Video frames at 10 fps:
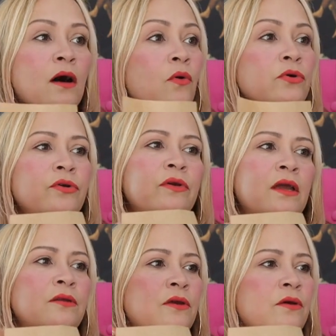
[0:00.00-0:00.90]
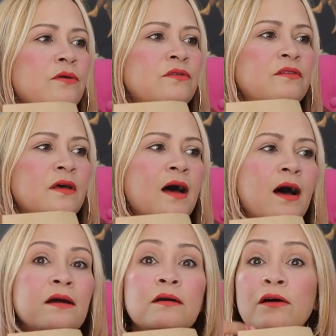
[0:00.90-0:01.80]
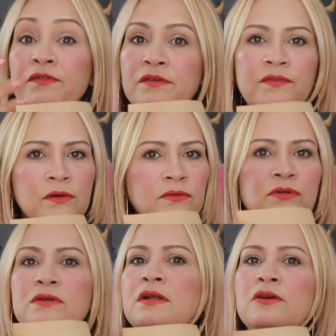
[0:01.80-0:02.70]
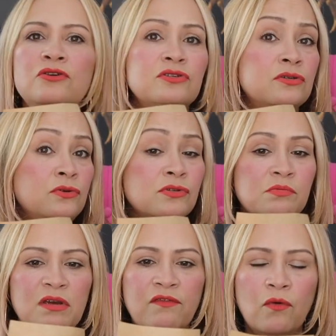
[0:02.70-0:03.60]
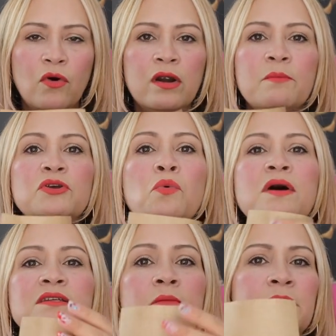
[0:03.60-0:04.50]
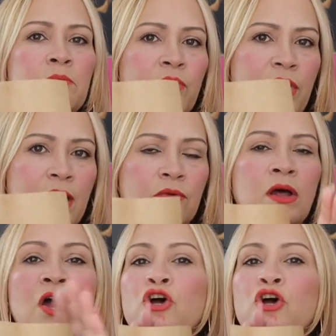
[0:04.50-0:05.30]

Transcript: or you can use a coffee filter that I used to use before. But you want something brown.